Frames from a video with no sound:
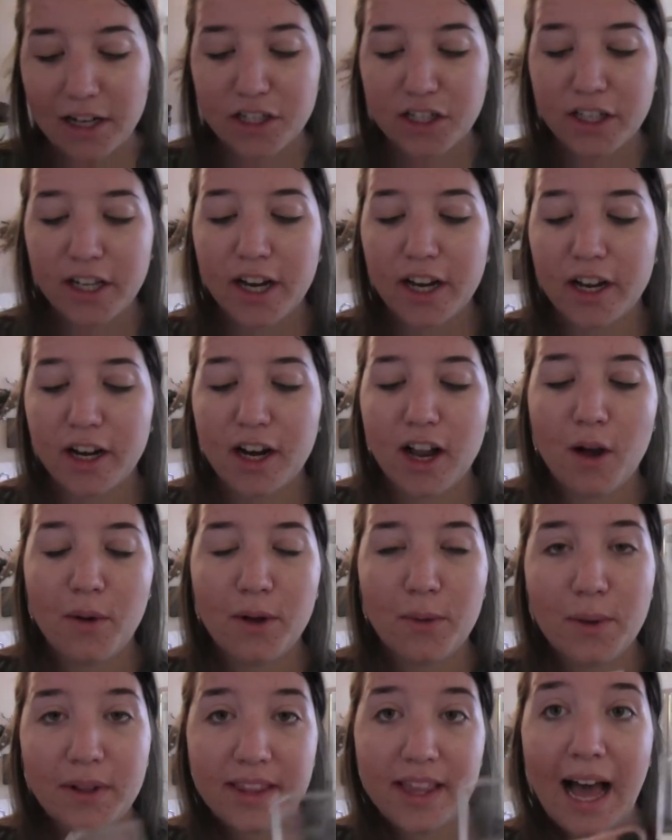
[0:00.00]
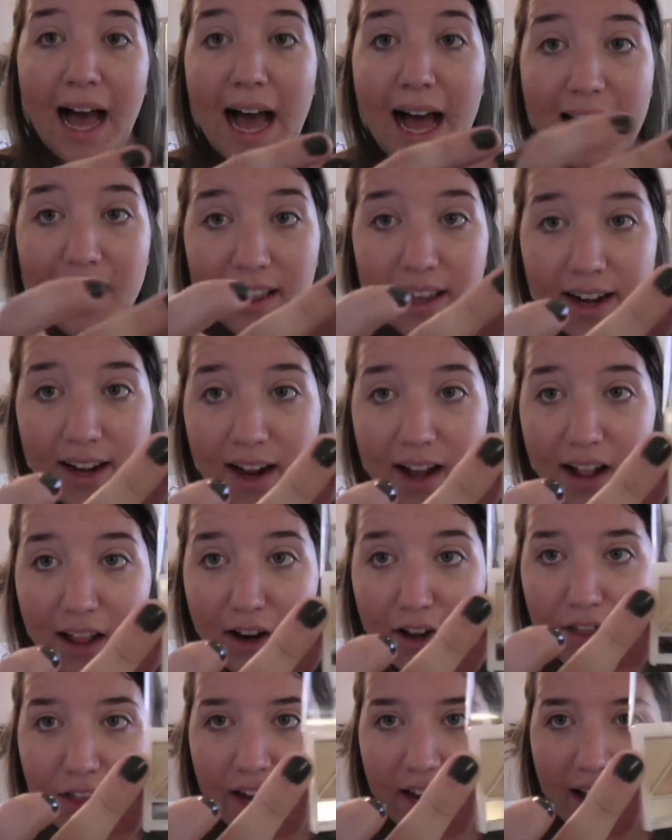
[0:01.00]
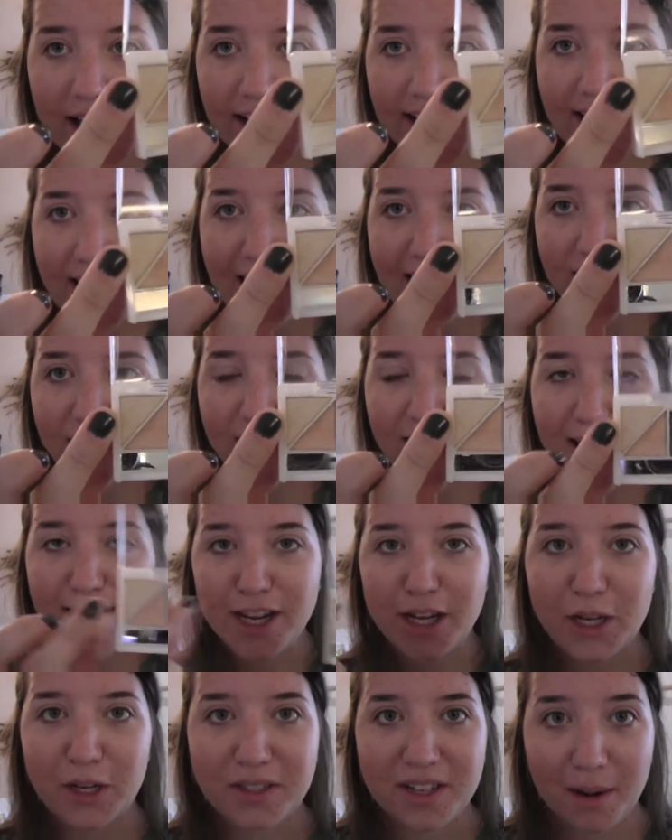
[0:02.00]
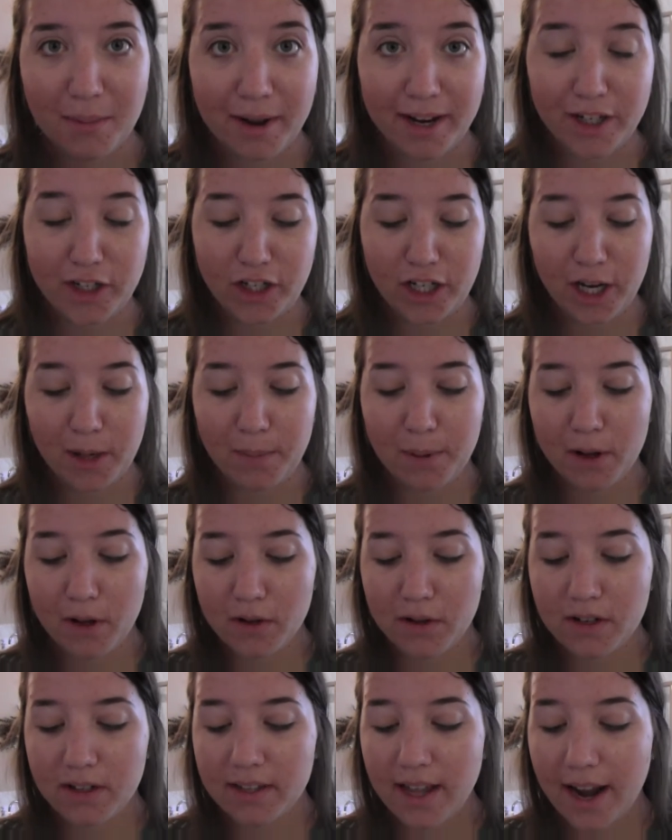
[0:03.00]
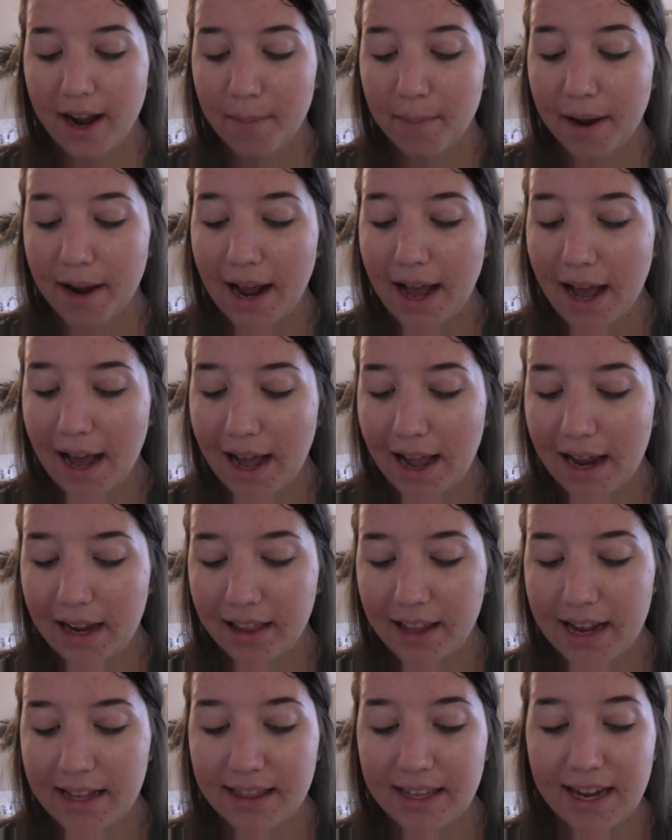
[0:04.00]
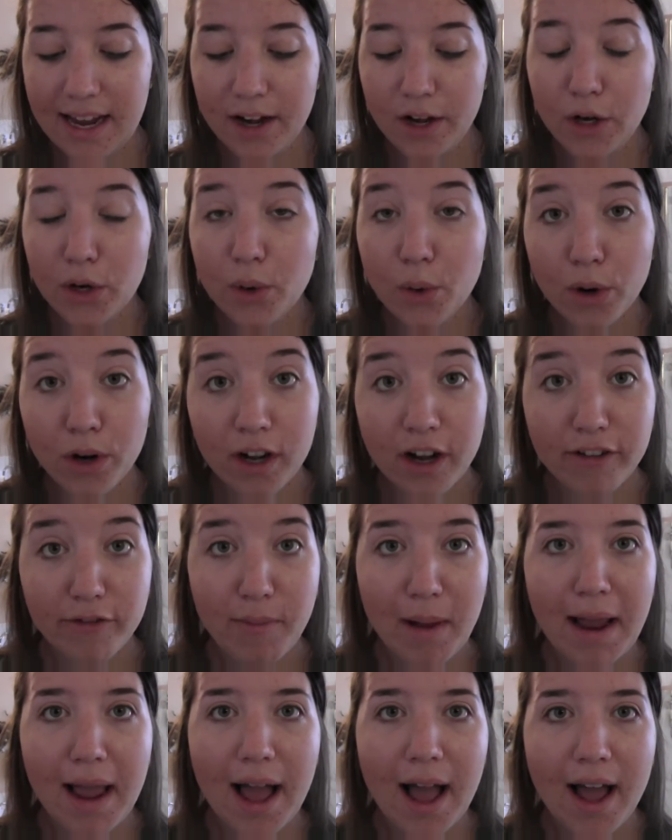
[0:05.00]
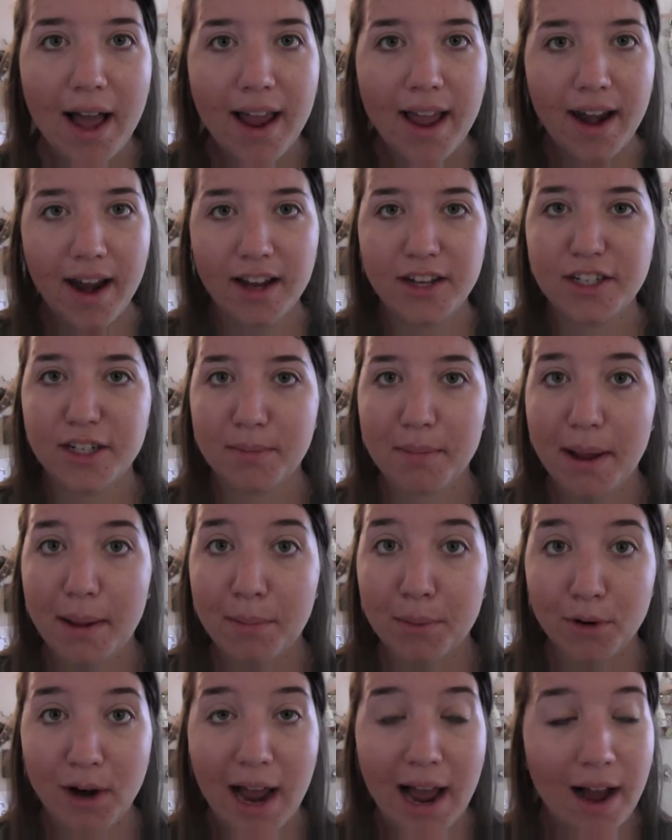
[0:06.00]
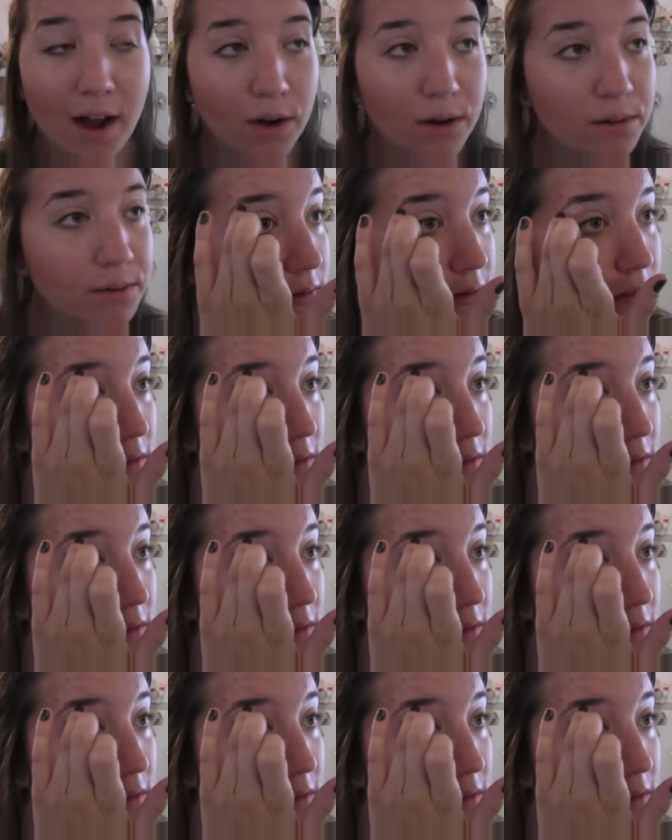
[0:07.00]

actually going to go in with the highlight color that I used on my cheekbones, and I'm going to highlight the inner corner of my eye and under my brow.